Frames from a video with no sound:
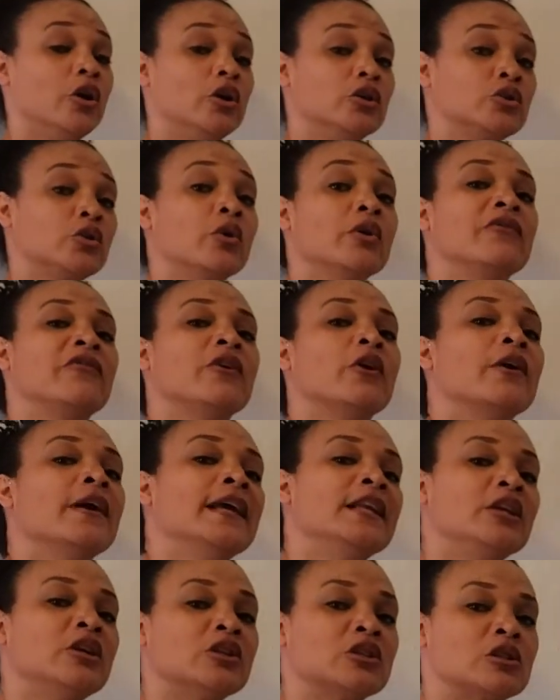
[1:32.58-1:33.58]
So if you're
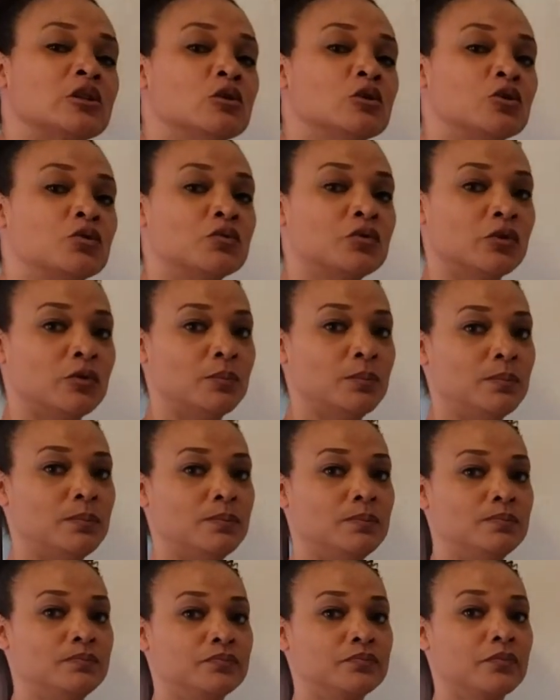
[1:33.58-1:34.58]
in your slush room,
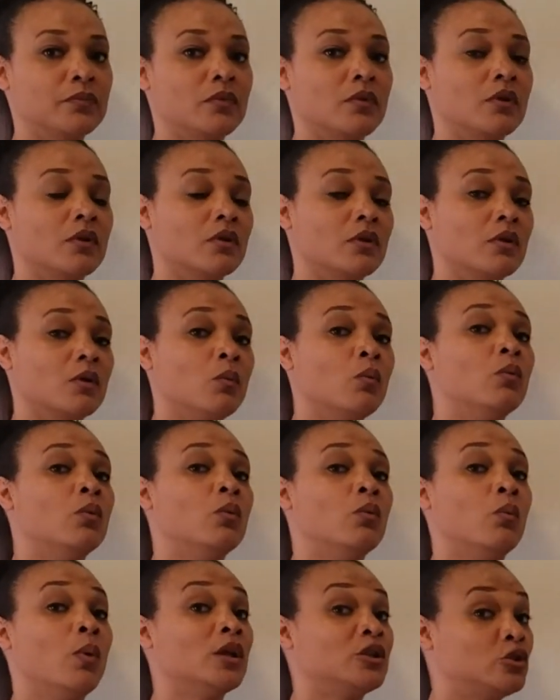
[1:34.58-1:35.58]

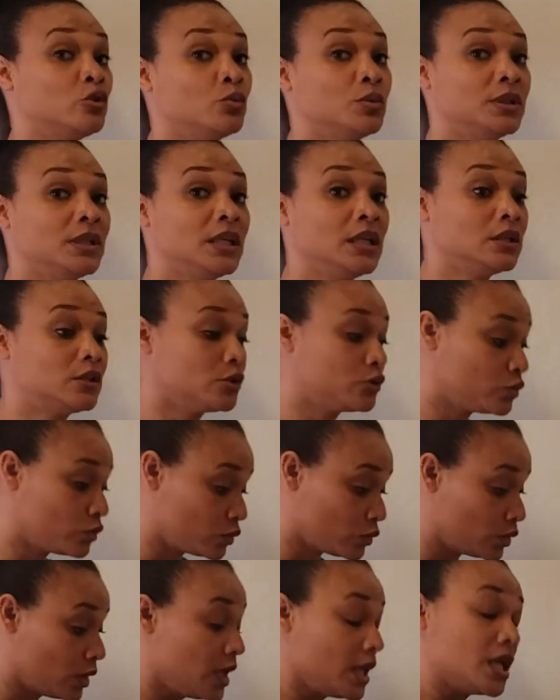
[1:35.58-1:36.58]
what you would need to do
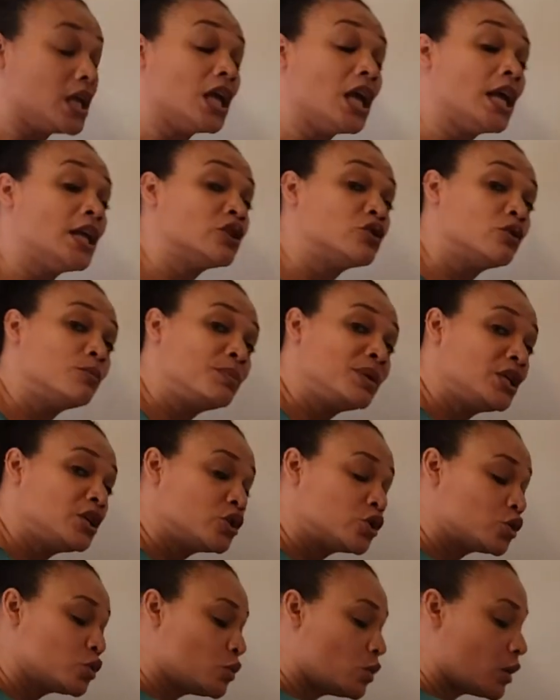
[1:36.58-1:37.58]
is to be
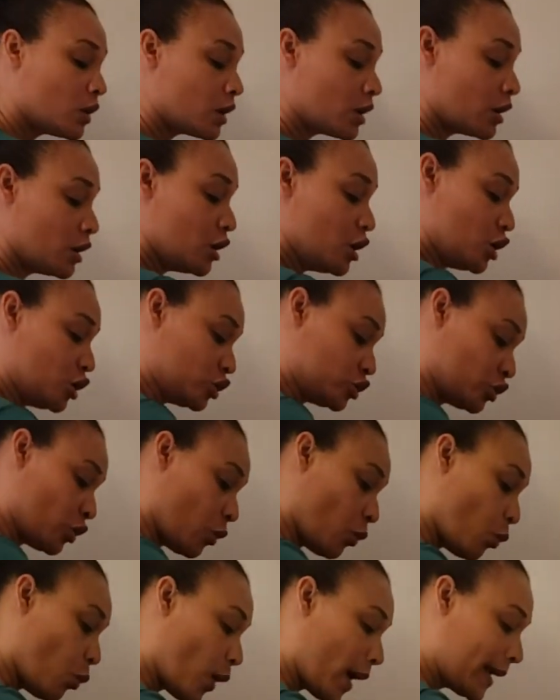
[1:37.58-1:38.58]
sure to
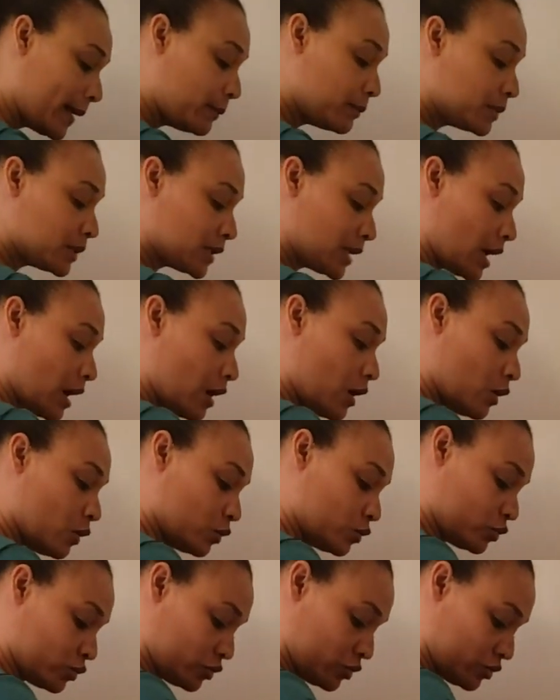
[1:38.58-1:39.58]
wipe down
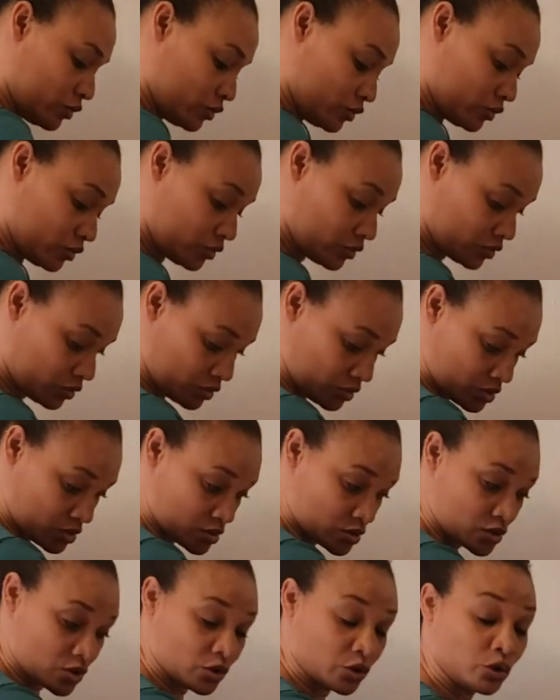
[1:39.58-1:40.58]

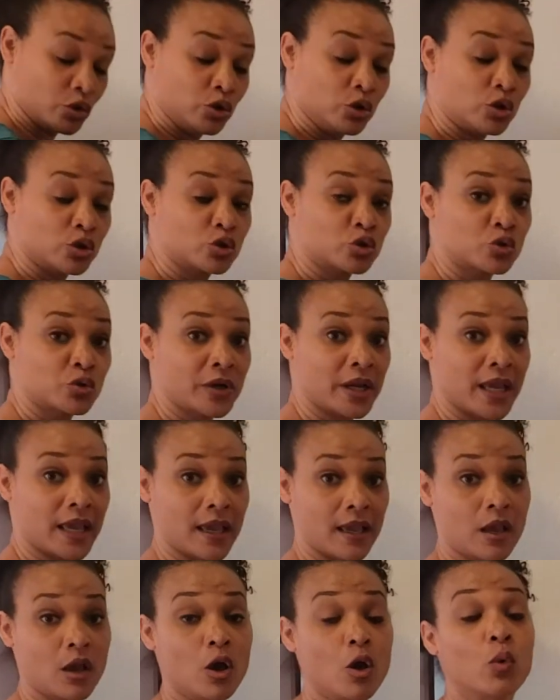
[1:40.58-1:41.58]
your tray
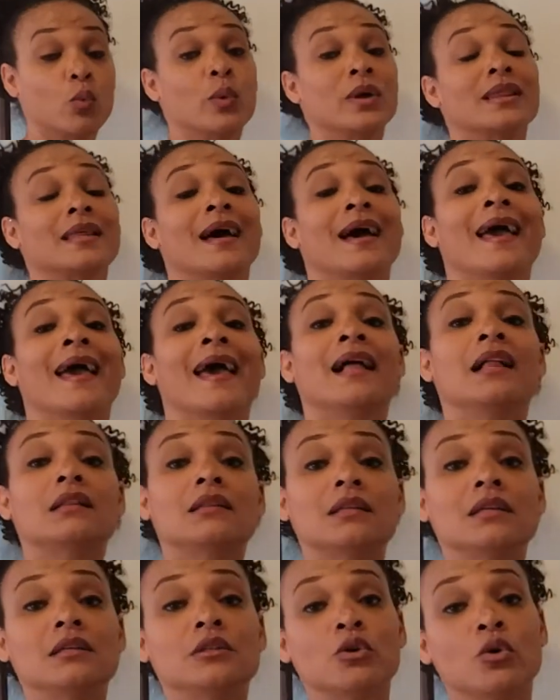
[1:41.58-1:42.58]
with a
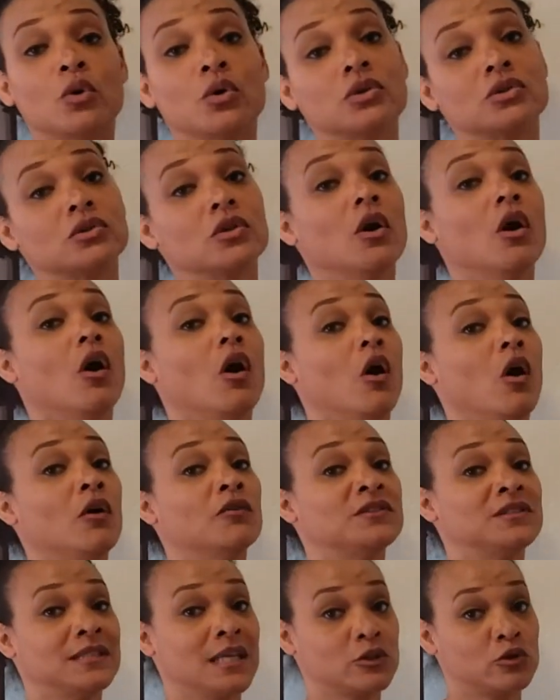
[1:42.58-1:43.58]
healthy dose
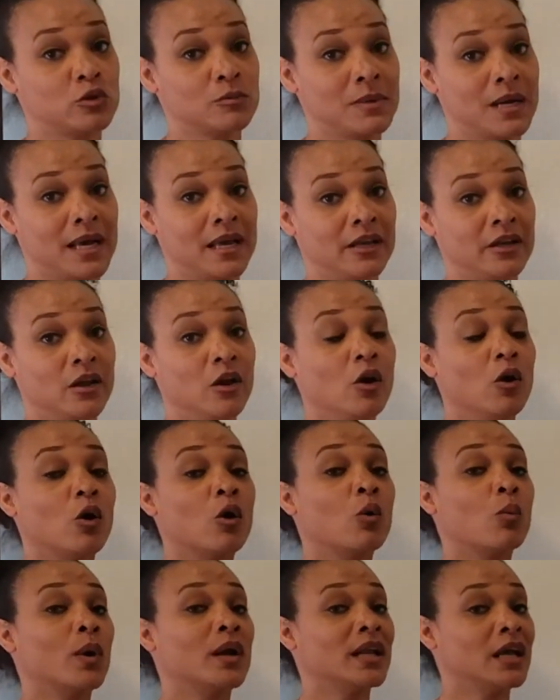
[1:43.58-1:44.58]
of cetramide or
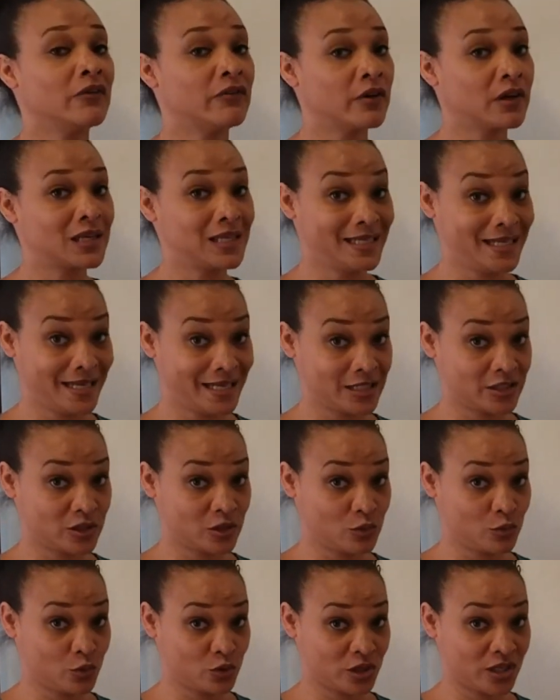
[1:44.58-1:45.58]
whatever cleaning
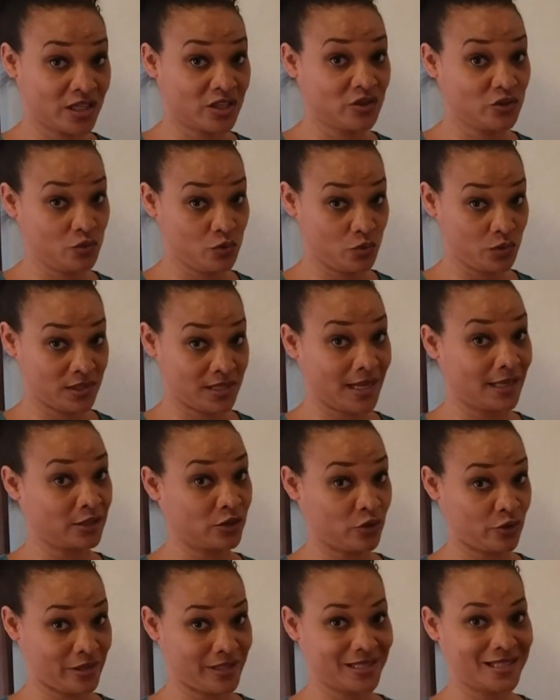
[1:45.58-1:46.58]
solution is used at
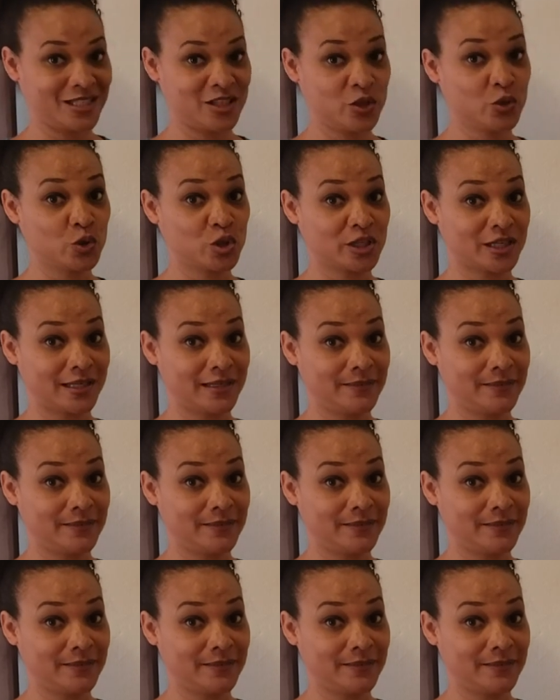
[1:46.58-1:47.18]
your institution.